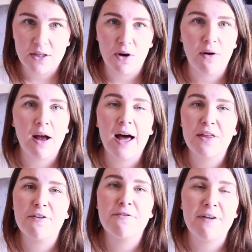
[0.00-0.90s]
There are
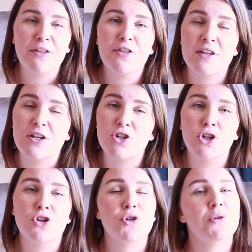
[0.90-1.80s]
other fun things
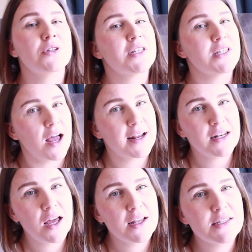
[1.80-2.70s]
you can do on the
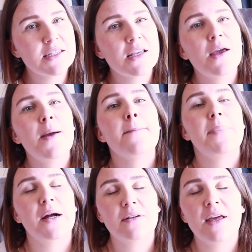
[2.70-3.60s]
sidelines,
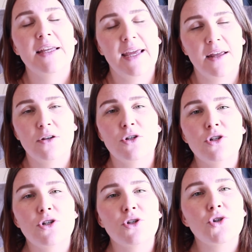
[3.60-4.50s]
but again,
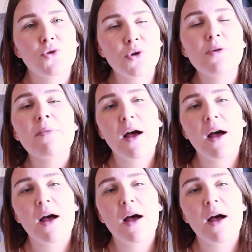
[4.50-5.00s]
to true